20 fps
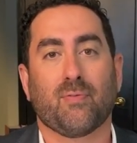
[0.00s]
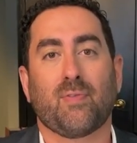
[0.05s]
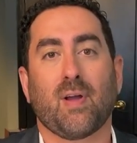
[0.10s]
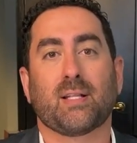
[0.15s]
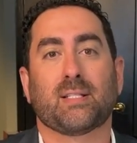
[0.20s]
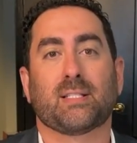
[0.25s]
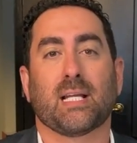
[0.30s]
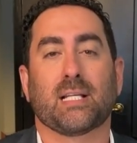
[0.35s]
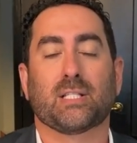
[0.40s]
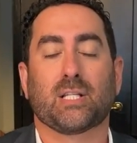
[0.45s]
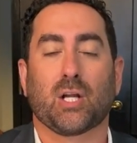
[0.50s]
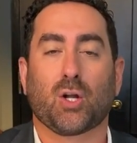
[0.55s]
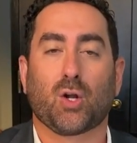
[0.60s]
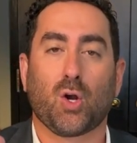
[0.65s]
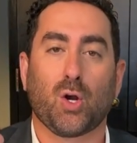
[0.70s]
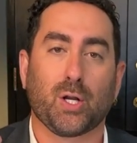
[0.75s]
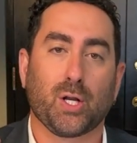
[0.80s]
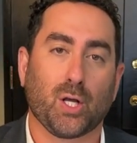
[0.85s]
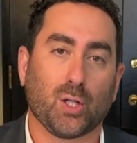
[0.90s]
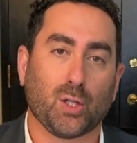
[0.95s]
Fed says they're
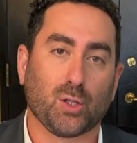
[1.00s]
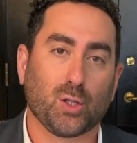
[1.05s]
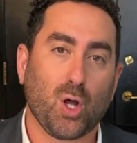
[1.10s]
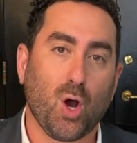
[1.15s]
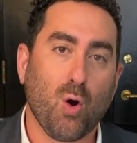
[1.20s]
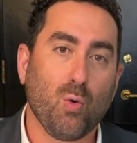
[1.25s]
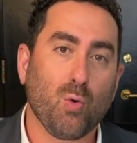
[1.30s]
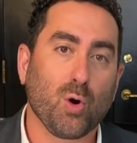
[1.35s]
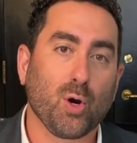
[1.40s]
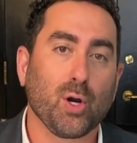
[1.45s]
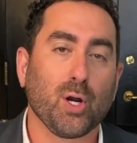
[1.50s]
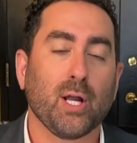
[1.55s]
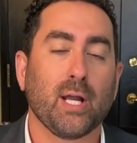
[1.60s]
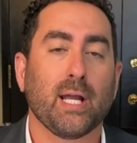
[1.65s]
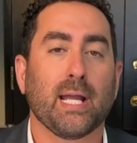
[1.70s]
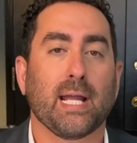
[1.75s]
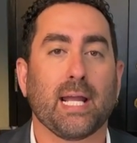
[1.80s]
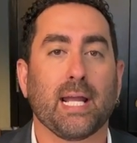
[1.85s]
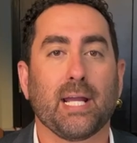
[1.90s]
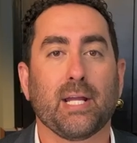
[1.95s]
going to lower
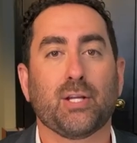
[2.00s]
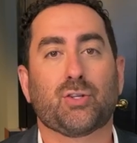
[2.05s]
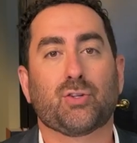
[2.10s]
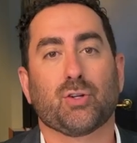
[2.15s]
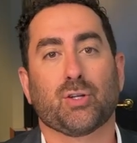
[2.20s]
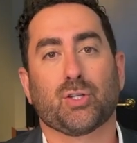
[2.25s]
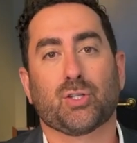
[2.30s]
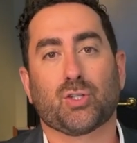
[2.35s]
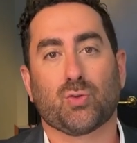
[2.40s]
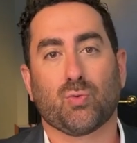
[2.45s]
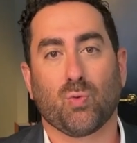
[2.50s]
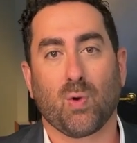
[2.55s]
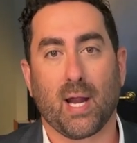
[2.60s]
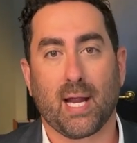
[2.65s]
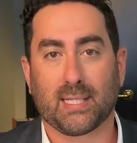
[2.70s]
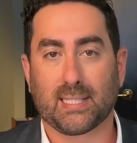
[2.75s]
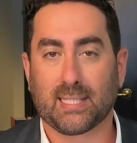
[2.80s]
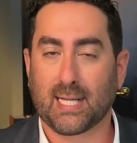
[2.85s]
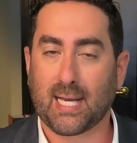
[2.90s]
interest rates.